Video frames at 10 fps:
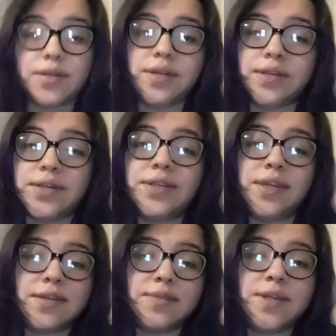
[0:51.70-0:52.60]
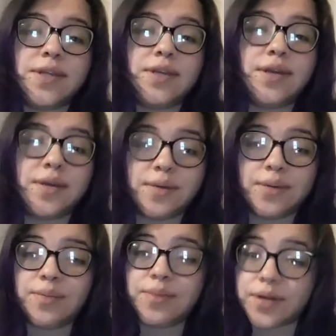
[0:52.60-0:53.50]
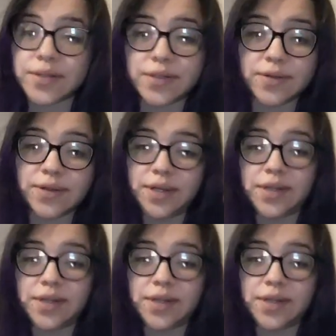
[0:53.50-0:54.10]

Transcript: it just takes a minute. But also